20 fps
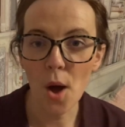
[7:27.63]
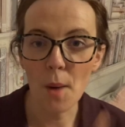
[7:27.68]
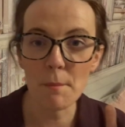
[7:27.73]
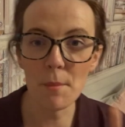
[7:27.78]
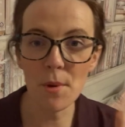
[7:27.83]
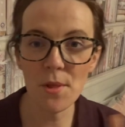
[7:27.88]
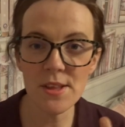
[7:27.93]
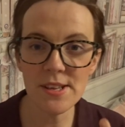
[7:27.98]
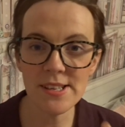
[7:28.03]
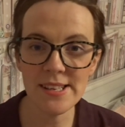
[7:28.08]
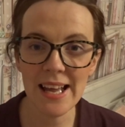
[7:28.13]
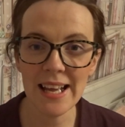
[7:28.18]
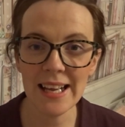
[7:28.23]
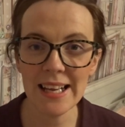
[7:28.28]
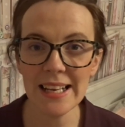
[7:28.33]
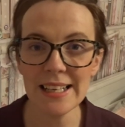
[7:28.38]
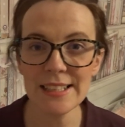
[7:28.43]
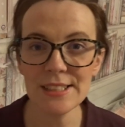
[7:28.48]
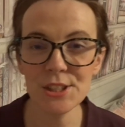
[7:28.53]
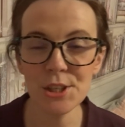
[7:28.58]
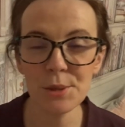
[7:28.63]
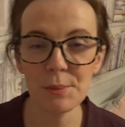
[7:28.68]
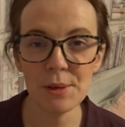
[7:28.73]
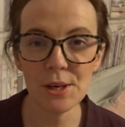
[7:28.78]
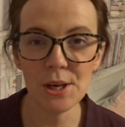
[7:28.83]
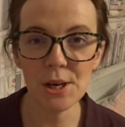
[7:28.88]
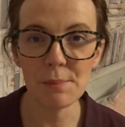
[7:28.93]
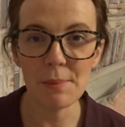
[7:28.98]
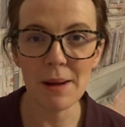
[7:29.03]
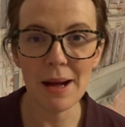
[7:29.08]
Mother's Day is coming
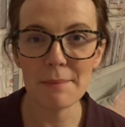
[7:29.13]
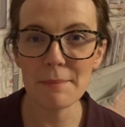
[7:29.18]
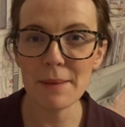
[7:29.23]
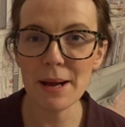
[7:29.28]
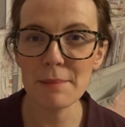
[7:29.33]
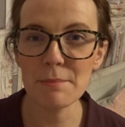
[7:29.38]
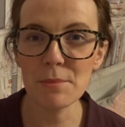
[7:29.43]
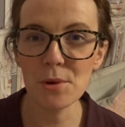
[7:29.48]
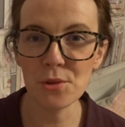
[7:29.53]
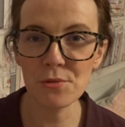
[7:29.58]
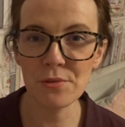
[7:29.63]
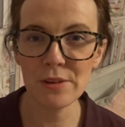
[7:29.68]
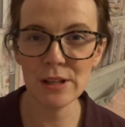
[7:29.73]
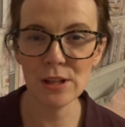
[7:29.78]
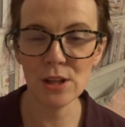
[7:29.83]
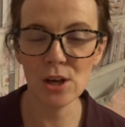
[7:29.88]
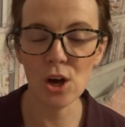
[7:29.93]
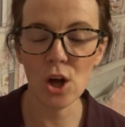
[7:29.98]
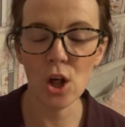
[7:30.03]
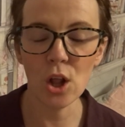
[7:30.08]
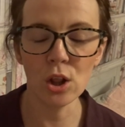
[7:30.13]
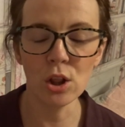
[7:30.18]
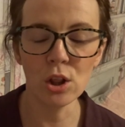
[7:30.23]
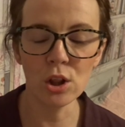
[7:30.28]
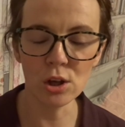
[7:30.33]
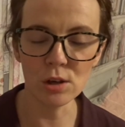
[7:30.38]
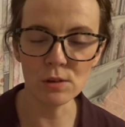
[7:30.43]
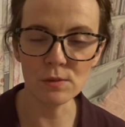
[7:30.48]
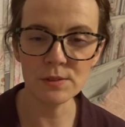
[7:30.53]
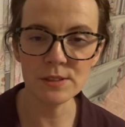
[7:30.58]
up, and my mother-in-law
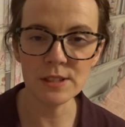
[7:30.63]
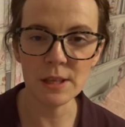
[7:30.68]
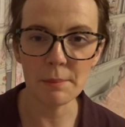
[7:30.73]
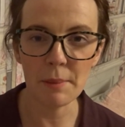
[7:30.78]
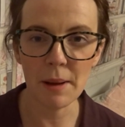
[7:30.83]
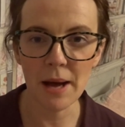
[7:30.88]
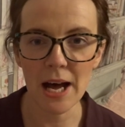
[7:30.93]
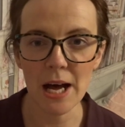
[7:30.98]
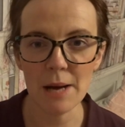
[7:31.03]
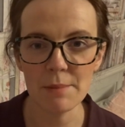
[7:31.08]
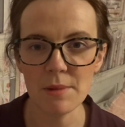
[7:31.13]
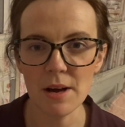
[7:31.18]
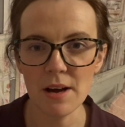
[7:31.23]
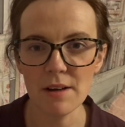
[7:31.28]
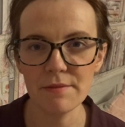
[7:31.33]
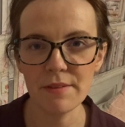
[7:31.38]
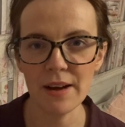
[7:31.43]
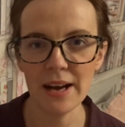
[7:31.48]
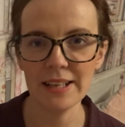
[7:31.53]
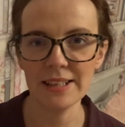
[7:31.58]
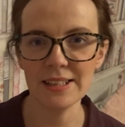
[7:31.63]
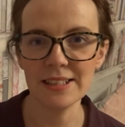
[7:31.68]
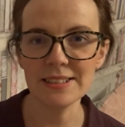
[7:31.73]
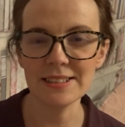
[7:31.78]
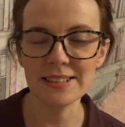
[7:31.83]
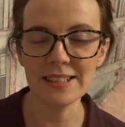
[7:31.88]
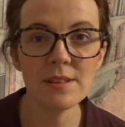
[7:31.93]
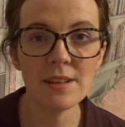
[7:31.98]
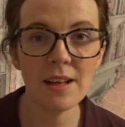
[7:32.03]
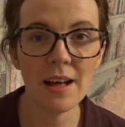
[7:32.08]
loves Parma
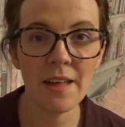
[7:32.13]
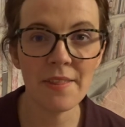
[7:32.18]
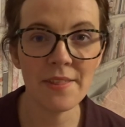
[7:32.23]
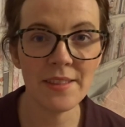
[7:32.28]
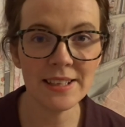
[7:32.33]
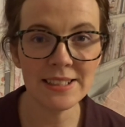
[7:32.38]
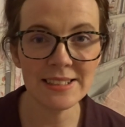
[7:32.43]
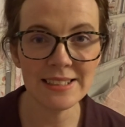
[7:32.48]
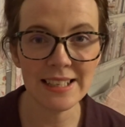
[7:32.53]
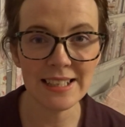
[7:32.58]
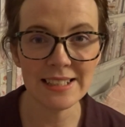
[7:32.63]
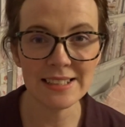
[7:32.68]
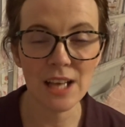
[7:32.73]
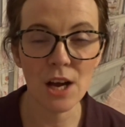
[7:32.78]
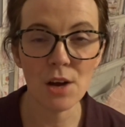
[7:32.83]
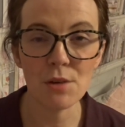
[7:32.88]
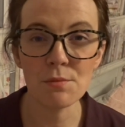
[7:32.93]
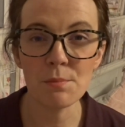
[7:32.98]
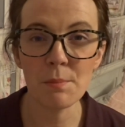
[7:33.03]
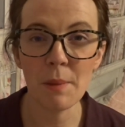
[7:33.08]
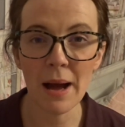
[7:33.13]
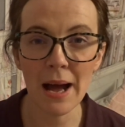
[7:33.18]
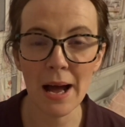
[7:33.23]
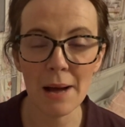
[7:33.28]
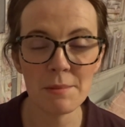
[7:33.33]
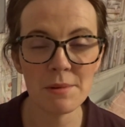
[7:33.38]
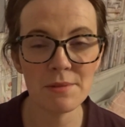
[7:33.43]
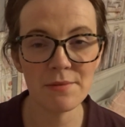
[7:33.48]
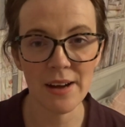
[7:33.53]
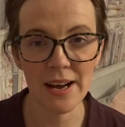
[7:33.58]
violets, and this is a
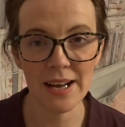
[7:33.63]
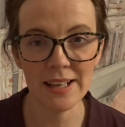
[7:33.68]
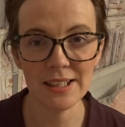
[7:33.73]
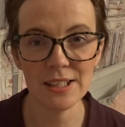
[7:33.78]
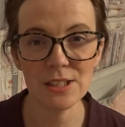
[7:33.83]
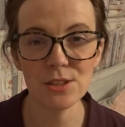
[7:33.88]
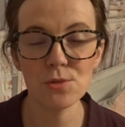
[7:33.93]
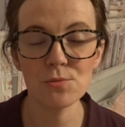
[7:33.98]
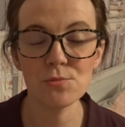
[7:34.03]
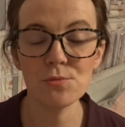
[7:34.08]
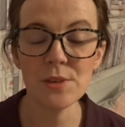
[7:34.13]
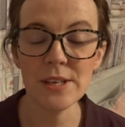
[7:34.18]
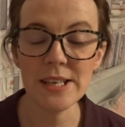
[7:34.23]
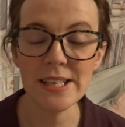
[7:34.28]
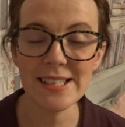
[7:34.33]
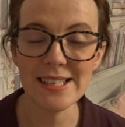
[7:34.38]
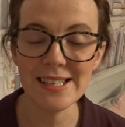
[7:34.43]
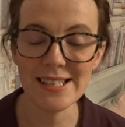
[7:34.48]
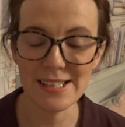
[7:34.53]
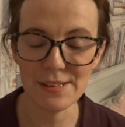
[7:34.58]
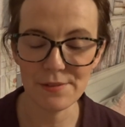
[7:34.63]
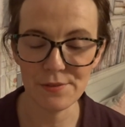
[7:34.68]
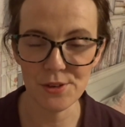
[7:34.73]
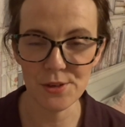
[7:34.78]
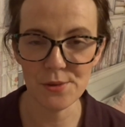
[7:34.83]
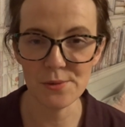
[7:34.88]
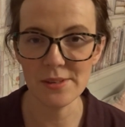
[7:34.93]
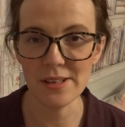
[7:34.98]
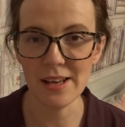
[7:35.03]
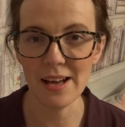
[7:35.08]
Parma violet reed
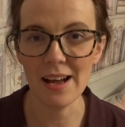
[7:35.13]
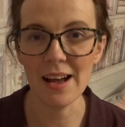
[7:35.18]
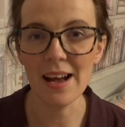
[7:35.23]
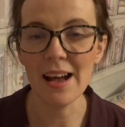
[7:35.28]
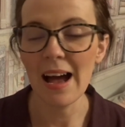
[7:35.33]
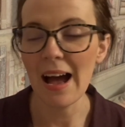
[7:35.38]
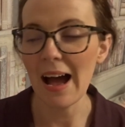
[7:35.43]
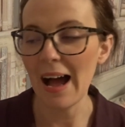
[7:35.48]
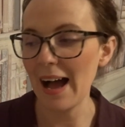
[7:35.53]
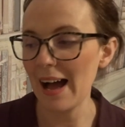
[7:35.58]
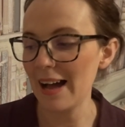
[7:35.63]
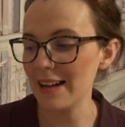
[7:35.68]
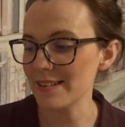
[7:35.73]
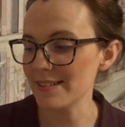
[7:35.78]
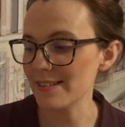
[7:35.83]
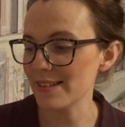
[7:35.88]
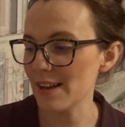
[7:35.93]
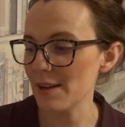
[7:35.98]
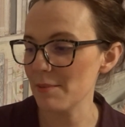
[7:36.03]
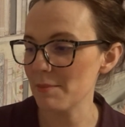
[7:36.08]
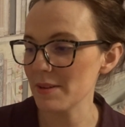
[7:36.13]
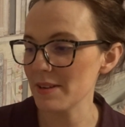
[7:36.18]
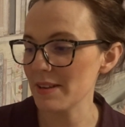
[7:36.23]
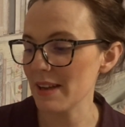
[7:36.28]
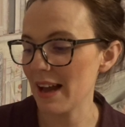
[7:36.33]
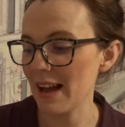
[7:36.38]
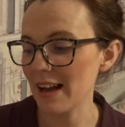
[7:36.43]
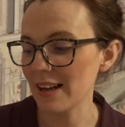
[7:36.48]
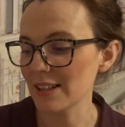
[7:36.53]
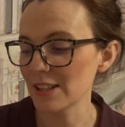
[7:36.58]
diffuser, and
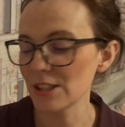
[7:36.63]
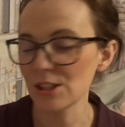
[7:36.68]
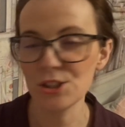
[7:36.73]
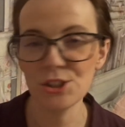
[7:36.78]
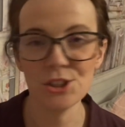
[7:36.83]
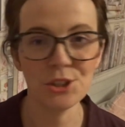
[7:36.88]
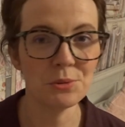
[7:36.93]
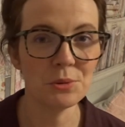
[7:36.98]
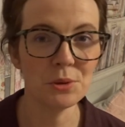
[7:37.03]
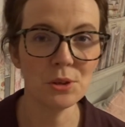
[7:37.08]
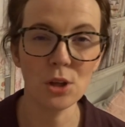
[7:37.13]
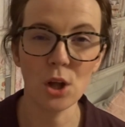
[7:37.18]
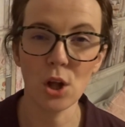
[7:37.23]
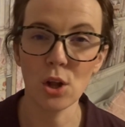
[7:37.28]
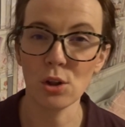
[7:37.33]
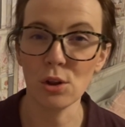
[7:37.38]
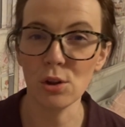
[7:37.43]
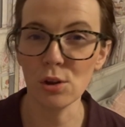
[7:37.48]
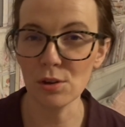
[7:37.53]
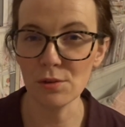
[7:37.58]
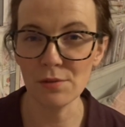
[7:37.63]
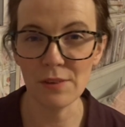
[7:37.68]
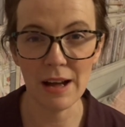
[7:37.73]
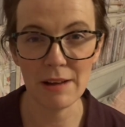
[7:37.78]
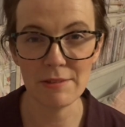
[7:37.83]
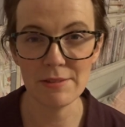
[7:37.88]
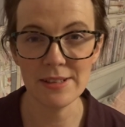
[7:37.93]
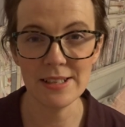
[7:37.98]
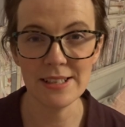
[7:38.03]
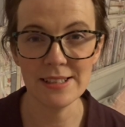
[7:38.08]
yeah, she will love
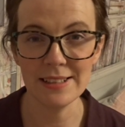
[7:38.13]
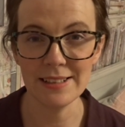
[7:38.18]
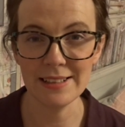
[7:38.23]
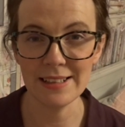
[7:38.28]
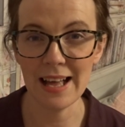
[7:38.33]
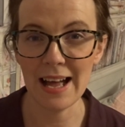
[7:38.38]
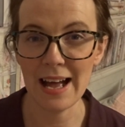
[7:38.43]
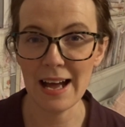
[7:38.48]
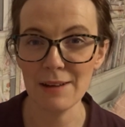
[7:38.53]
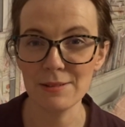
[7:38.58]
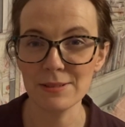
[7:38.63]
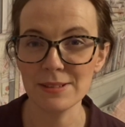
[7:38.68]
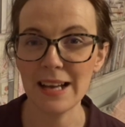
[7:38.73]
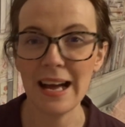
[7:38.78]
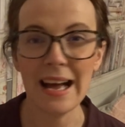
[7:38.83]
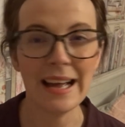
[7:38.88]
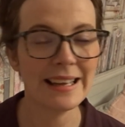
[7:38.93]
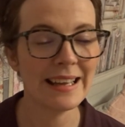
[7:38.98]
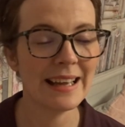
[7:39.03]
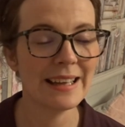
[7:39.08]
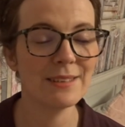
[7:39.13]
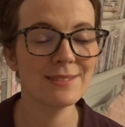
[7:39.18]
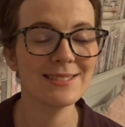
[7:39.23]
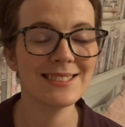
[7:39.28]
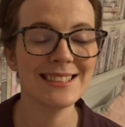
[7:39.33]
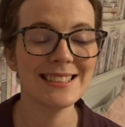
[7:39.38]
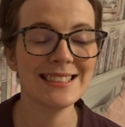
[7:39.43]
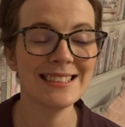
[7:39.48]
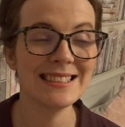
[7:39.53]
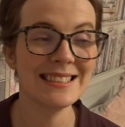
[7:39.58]
having this in the house. I cannot
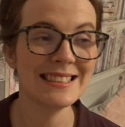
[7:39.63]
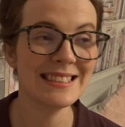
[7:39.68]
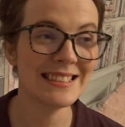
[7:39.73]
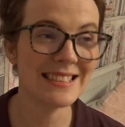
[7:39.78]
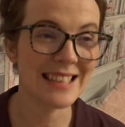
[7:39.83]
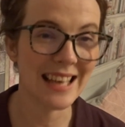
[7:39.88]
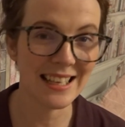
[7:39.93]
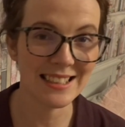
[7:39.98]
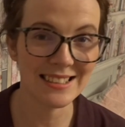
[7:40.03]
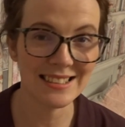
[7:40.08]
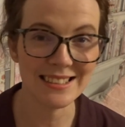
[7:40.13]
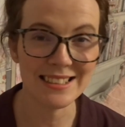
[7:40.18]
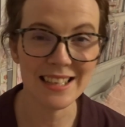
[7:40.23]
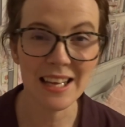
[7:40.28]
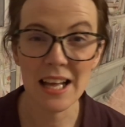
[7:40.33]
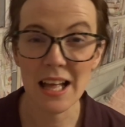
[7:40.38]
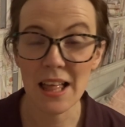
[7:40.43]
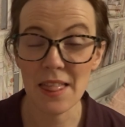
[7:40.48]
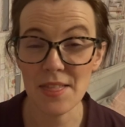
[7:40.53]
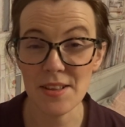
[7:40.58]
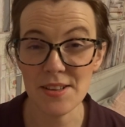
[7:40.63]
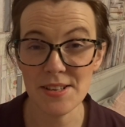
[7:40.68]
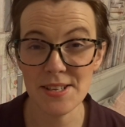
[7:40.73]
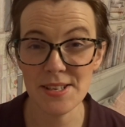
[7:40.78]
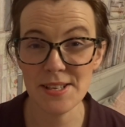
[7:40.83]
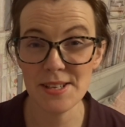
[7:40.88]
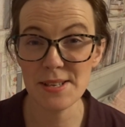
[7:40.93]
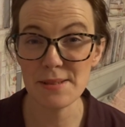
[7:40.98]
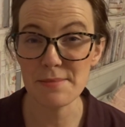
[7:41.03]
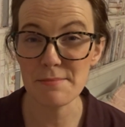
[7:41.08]
stand the
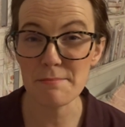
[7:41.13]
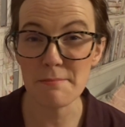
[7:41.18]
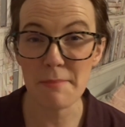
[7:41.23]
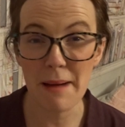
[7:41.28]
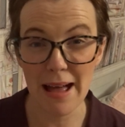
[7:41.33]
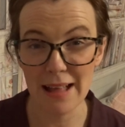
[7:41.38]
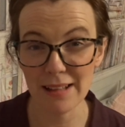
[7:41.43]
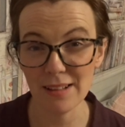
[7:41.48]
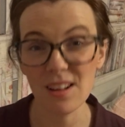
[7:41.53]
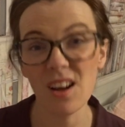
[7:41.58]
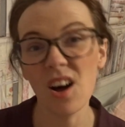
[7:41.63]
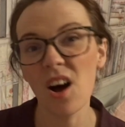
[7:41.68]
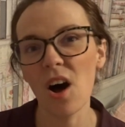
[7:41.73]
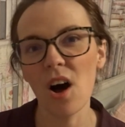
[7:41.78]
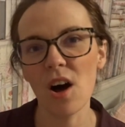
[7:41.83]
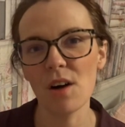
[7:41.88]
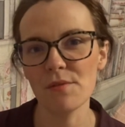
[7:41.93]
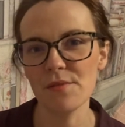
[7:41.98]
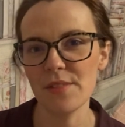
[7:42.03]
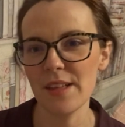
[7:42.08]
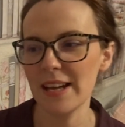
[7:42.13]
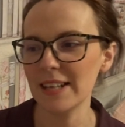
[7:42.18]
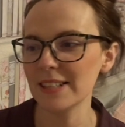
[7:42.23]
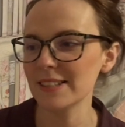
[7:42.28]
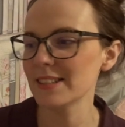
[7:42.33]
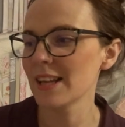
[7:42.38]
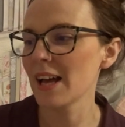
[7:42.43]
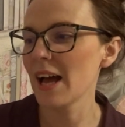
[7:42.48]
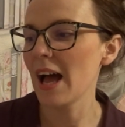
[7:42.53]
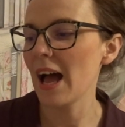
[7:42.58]
smell of
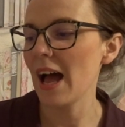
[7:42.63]
this,